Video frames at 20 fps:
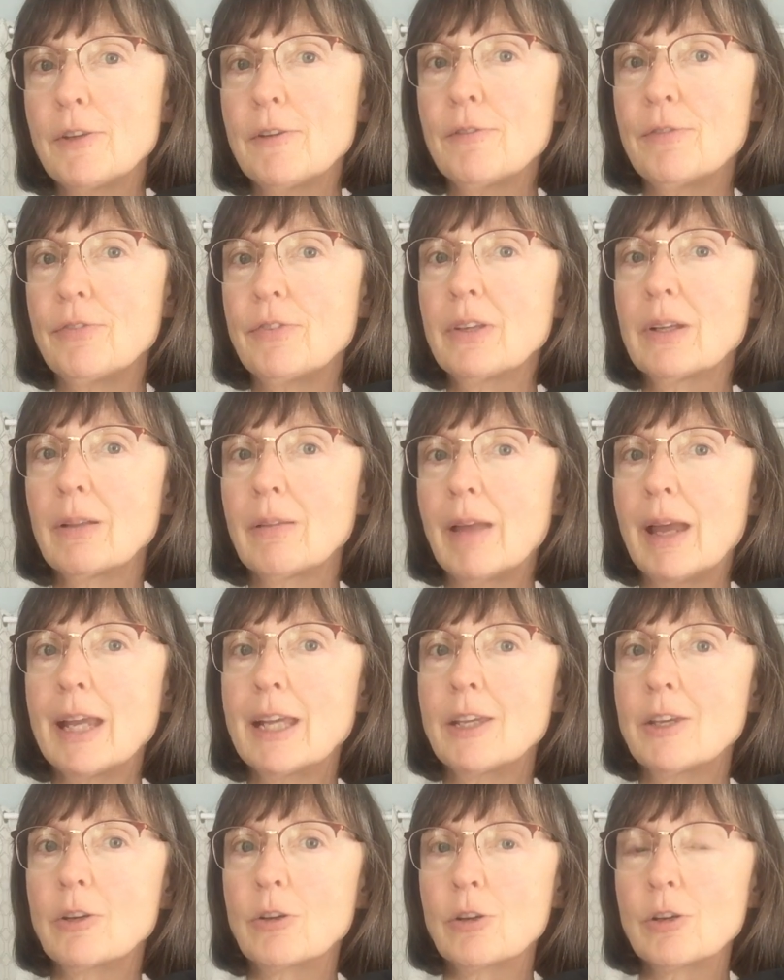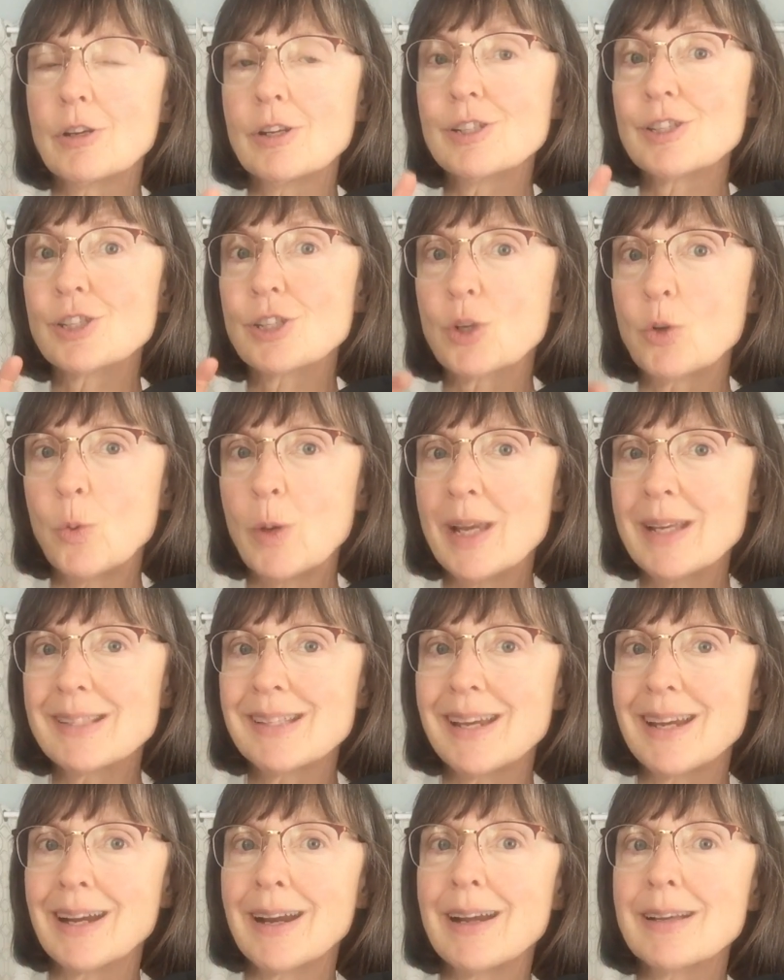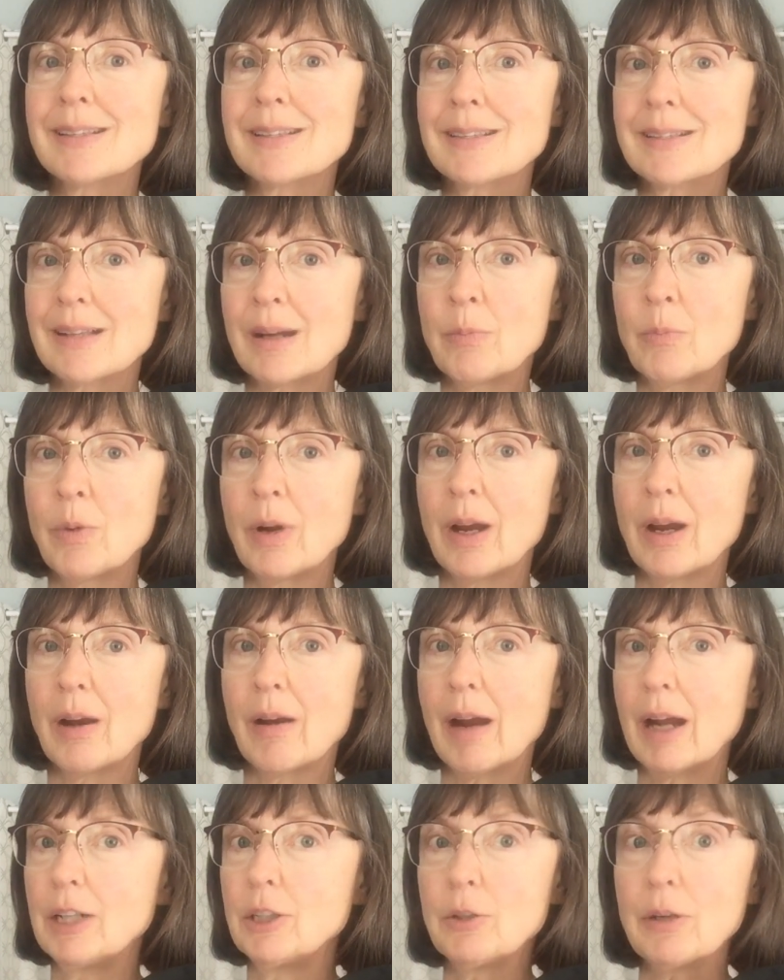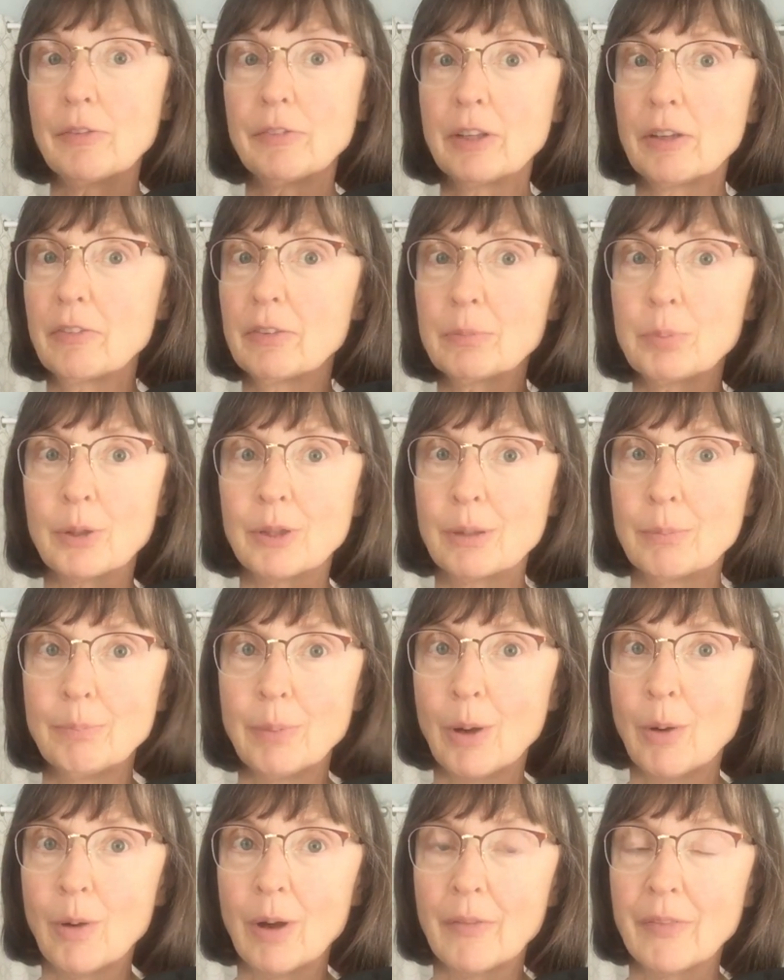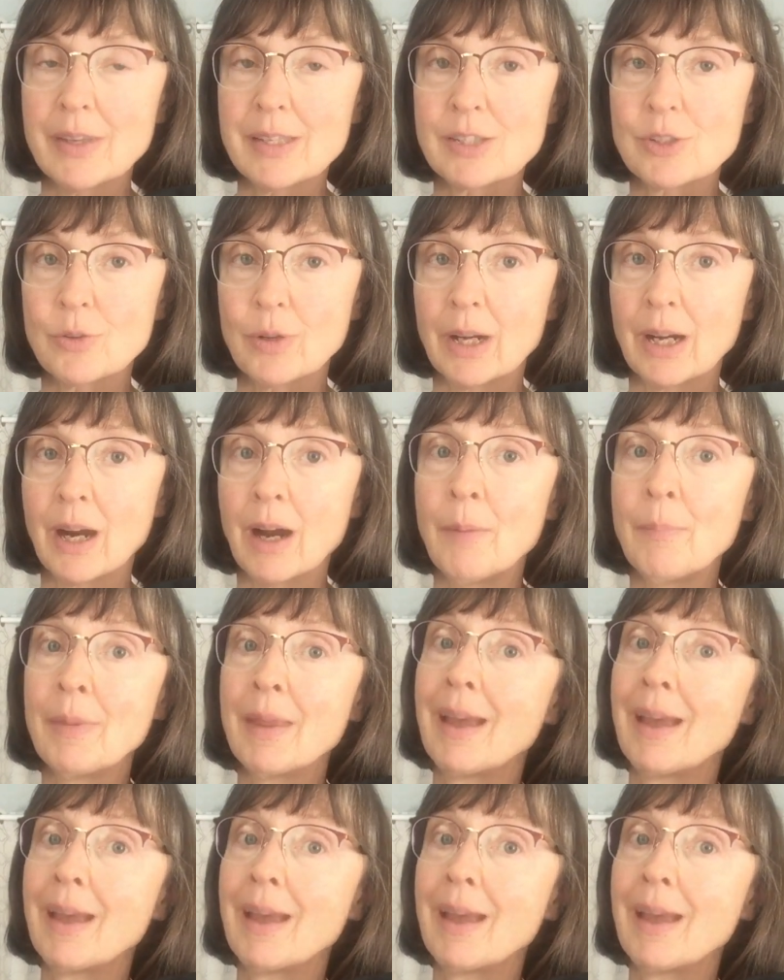you feel like you're squeezing somewhere and you haven't even put the bow on the string,